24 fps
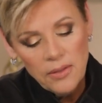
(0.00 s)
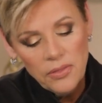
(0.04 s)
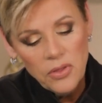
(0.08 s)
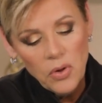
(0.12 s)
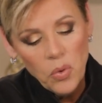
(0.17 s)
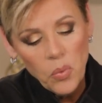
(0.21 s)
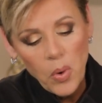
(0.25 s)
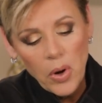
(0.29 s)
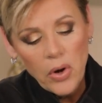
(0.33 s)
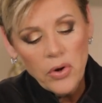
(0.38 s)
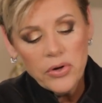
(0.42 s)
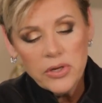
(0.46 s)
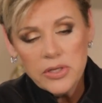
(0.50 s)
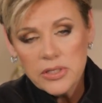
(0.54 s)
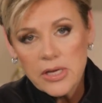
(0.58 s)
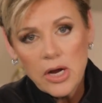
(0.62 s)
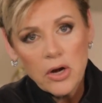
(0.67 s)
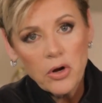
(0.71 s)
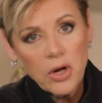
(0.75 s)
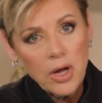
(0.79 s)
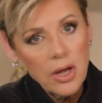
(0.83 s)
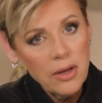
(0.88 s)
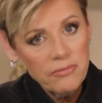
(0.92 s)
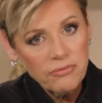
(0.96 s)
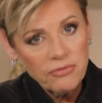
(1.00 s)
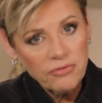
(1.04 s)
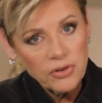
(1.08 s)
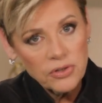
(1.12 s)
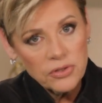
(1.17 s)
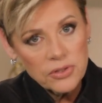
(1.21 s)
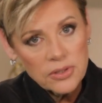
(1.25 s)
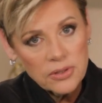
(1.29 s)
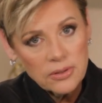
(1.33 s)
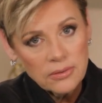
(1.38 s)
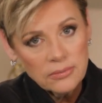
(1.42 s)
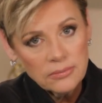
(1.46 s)
The word is our
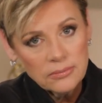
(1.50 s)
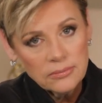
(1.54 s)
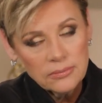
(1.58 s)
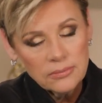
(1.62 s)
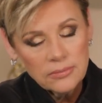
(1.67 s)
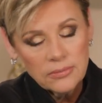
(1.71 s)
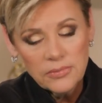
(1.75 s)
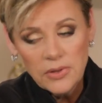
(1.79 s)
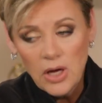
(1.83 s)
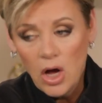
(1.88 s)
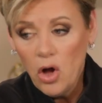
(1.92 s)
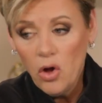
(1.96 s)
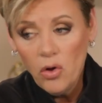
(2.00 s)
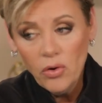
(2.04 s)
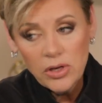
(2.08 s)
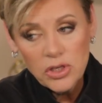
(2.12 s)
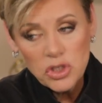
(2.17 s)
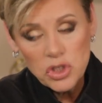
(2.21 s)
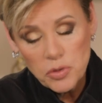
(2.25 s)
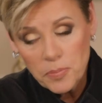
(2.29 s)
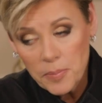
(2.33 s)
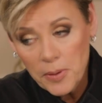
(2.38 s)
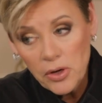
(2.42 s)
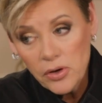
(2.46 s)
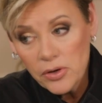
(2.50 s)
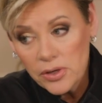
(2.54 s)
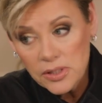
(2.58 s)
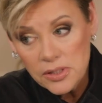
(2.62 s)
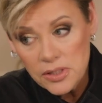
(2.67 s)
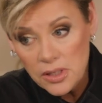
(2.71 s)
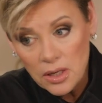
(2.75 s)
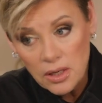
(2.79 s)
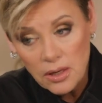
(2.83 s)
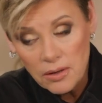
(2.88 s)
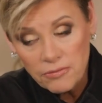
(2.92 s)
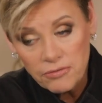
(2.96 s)
comfort. The Holy Spirit
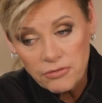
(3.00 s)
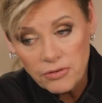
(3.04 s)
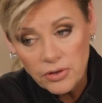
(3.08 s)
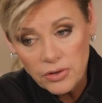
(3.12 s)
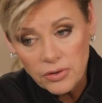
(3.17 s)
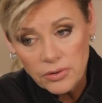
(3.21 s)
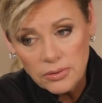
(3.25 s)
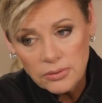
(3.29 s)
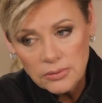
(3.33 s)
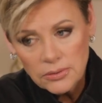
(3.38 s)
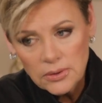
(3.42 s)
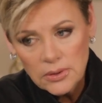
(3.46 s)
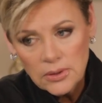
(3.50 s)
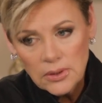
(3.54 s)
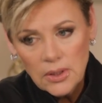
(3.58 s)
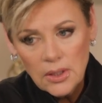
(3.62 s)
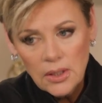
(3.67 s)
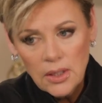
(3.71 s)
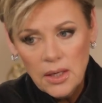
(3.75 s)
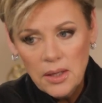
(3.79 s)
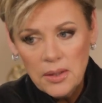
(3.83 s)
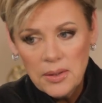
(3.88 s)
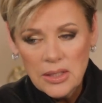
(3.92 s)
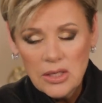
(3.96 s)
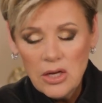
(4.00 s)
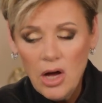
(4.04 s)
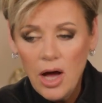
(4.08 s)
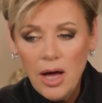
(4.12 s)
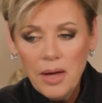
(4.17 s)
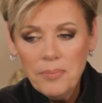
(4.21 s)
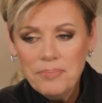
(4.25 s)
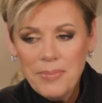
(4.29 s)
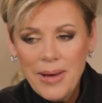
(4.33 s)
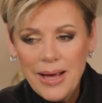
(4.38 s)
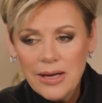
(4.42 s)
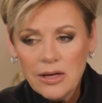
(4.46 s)
is a comforter. Yes,
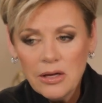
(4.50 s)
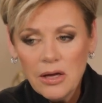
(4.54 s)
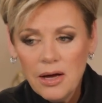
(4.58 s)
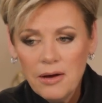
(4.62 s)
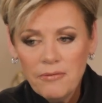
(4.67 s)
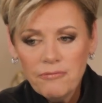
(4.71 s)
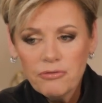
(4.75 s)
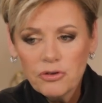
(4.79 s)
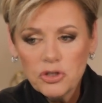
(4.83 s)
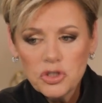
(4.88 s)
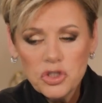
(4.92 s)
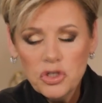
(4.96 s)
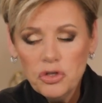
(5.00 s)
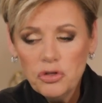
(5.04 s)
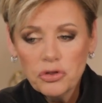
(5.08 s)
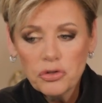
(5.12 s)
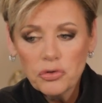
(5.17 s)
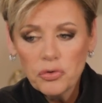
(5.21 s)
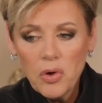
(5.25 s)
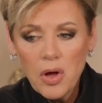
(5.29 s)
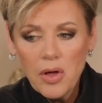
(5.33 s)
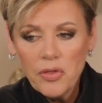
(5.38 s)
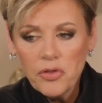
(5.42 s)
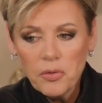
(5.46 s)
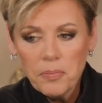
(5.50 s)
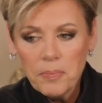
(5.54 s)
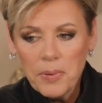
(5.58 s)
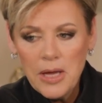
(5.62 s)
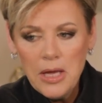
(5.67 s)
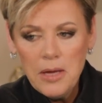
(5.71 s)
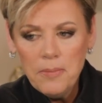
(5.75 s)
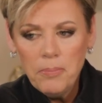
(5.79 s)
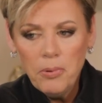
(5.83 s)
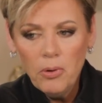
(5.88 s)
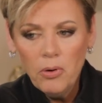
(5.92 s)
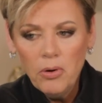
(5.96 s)
God may comfort you through other
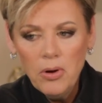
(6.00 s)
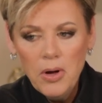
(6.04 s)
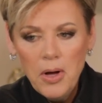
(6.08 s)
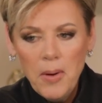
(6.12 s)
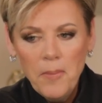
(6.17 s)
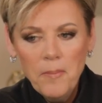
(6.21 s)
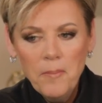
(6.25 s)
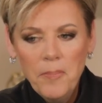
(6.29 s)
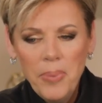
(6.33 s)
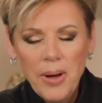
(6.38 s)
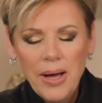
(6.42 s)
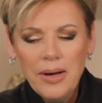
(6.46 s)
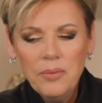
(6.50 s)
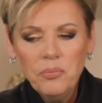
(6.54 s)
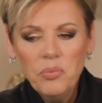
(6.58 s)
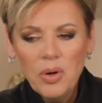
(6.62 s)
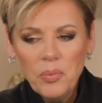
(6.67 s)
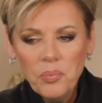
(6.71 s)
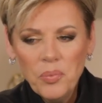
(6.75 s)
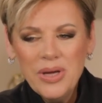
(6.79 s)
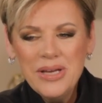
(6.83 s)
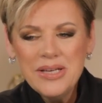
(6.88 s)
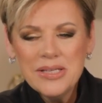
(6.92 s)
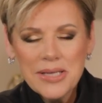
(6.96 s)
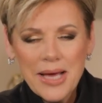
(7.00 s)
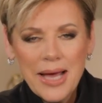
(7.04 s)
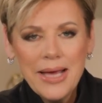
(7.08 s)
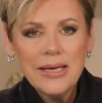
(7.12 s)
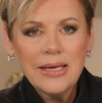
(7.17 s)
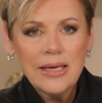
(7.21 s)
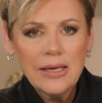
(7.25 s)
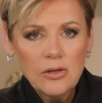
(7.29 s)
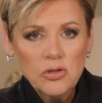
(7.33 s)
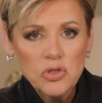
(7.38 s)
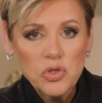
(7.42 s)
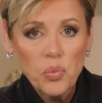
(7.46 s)
people, but when we
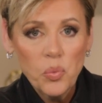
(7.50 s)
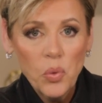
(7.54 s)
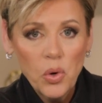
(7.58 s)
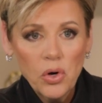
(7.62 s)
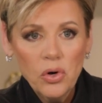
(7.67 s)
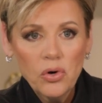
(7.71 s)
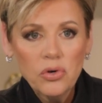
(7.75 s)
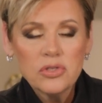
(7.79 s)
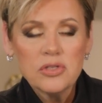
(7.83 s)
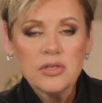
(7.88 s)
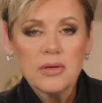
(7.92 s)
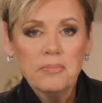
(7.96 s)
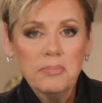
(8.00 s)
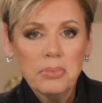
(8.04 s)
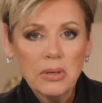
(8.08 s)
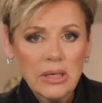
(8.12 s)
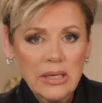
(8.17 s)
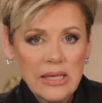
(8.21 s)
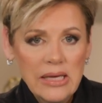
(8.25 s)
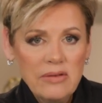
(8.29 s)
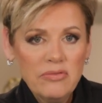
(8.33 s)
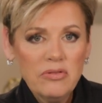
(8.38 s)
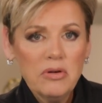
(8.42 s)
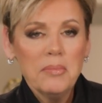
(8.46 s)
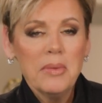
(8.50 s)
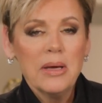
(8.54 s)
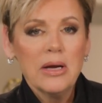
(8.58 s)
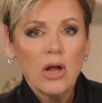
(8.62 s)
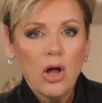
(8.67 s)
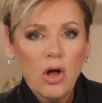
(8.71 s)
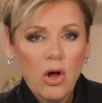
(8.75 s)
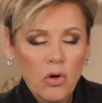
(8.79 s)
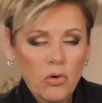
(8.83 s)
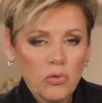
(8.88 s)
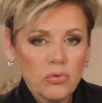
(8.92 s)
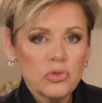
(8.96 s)
take His words and believe them and
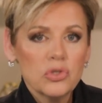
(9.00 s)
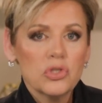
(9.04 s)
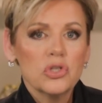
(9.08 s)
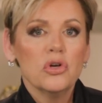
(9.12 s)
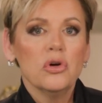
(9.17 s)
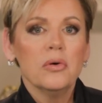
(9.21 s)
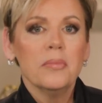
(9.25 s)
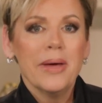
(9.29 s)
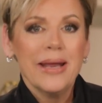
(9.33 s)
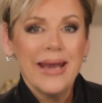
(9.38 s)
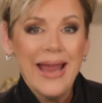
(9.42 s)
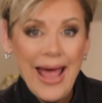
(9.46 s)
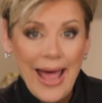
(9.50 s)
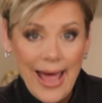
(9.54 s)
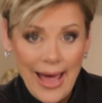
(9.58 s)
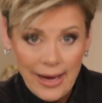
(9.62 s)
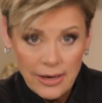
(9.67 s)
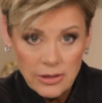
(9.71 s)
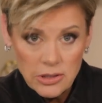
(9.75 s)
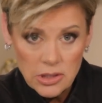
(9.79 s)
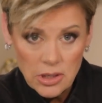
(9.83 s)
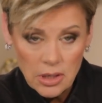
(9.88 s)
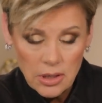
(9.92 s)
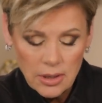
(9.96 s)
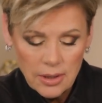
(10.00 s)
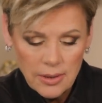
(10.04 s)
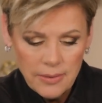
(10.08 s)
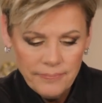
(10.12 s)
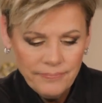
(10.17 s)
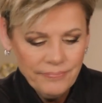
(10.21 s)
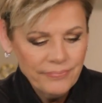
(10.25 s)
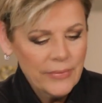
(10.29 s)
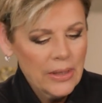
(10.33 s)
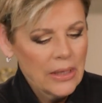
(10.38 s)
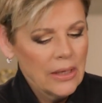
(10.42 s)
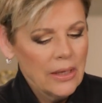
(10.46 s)
hold to them and mm-hmm. act on them,